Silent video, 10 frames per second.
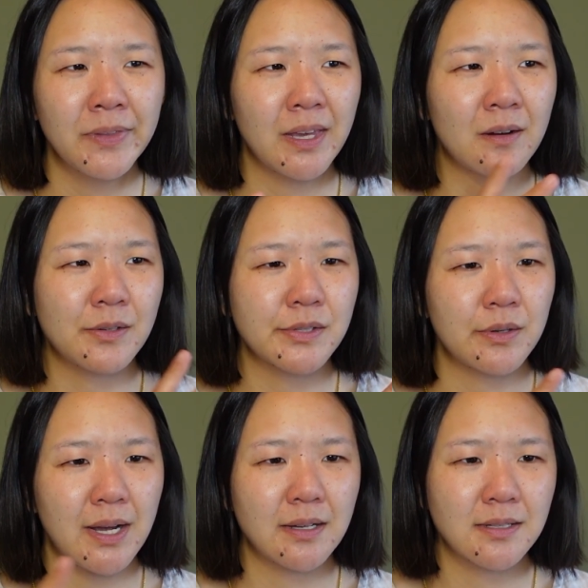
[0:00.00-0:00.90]
It also
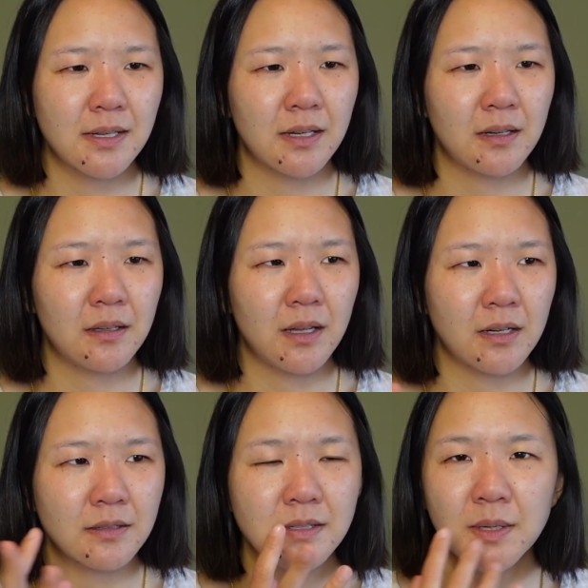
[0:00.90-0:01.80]
has like a lot
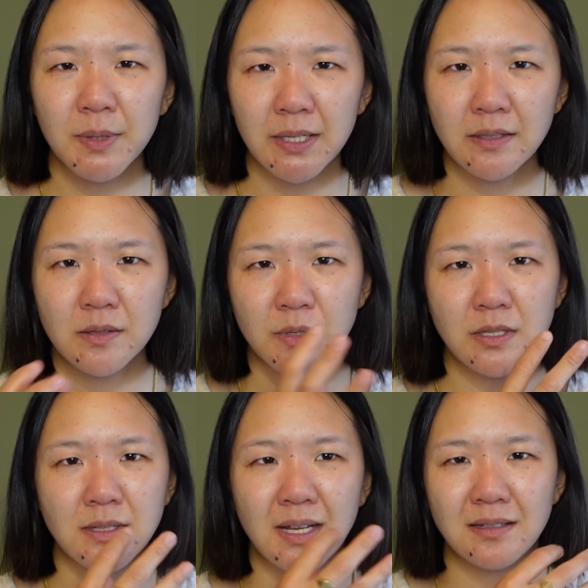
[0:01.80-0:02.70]
of sibilance, which
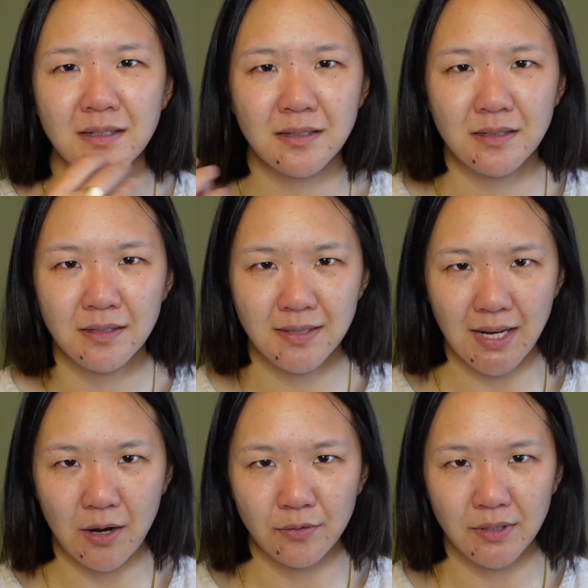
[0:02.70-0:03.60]
is that
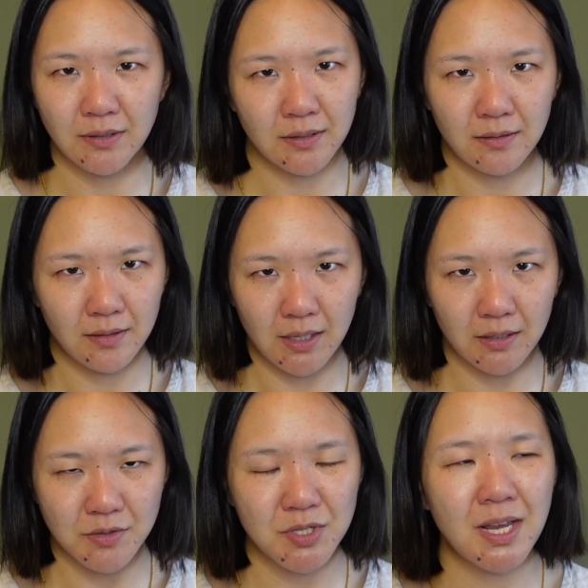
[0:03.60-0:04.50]
sound in the
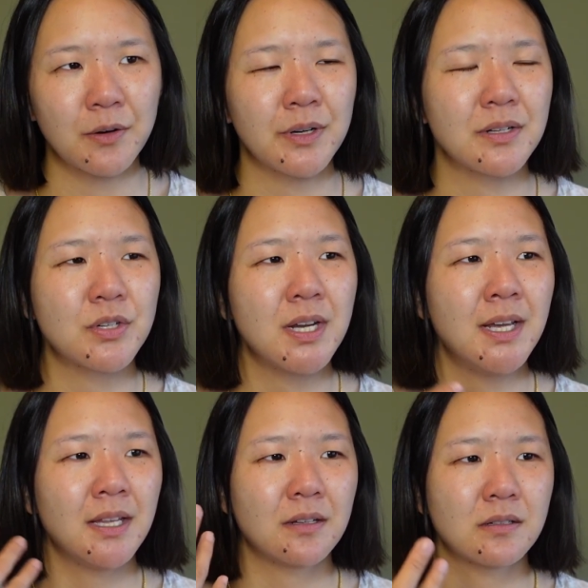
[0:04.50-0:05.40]
English language.
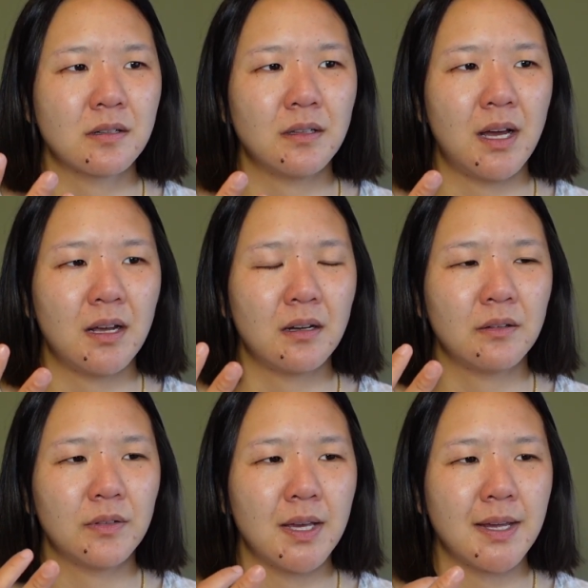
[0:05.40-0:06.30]
There's a lot
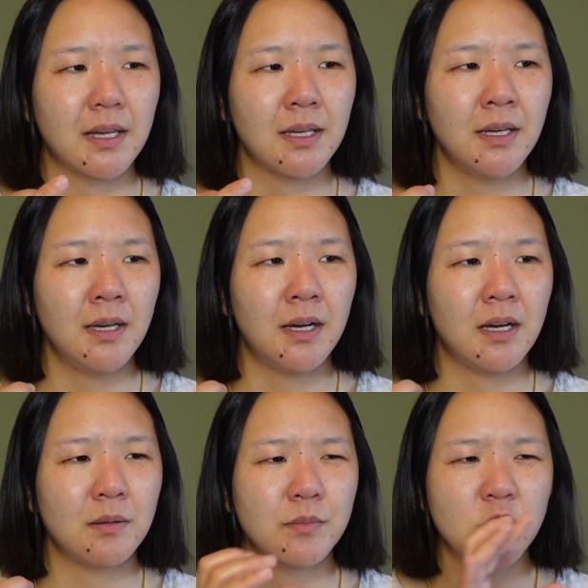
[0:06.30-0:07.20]
of like
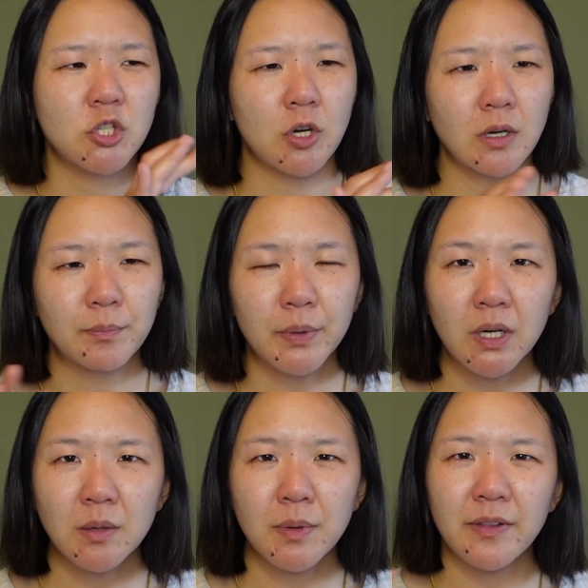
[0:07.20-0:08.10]

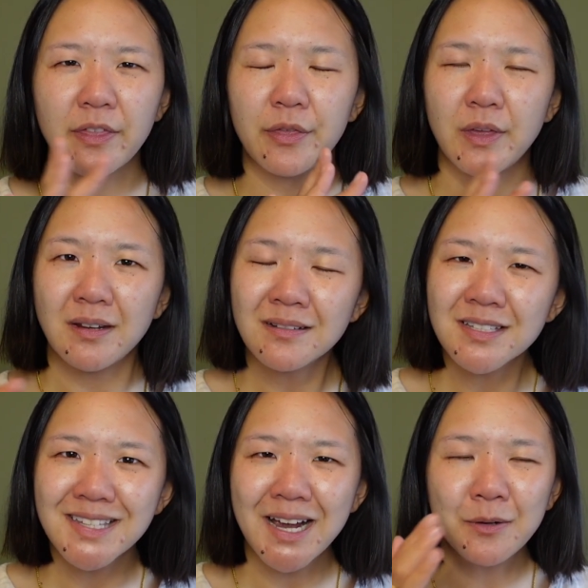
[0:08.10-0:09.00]
sharper but thin
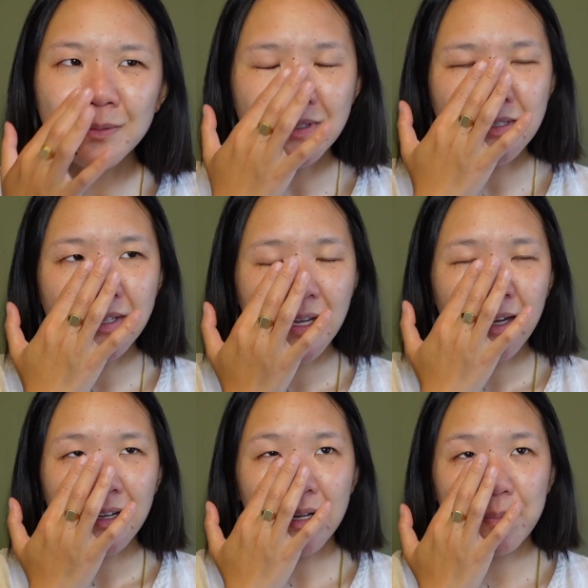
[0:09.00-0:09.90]
sounds
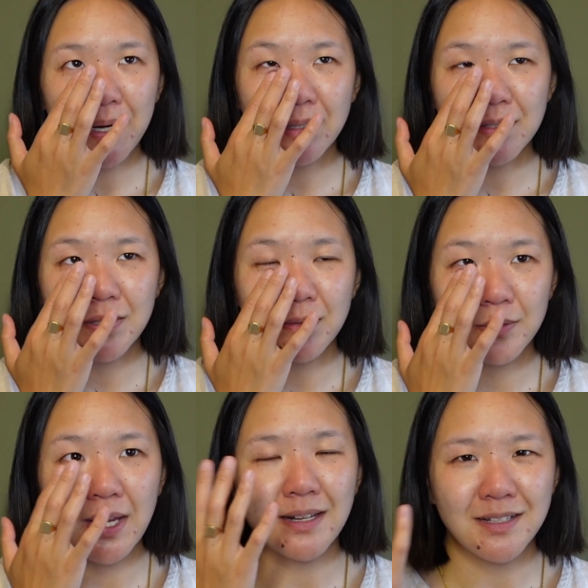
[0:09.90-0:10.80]
compared to
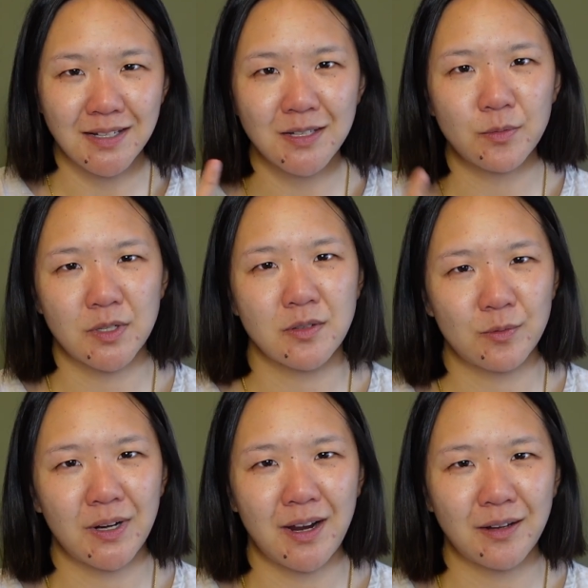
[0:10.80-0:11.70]
Cantonese, which is
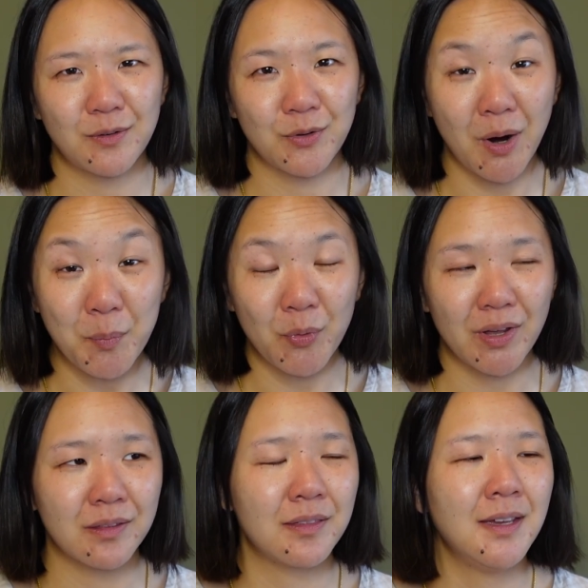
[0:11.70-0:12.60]
what I grew up
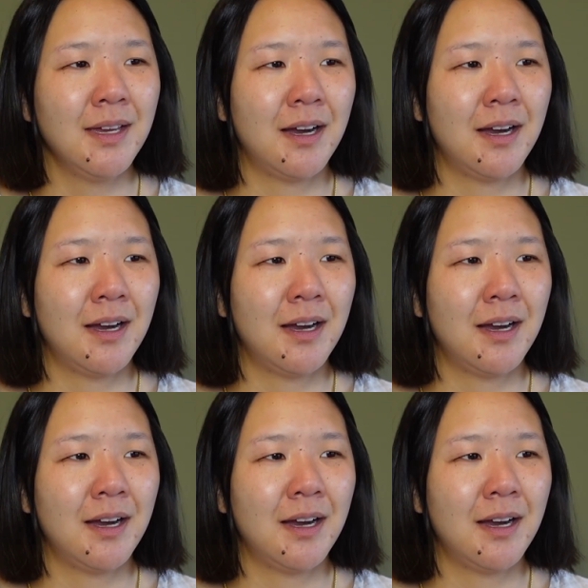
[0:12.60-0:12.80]
with,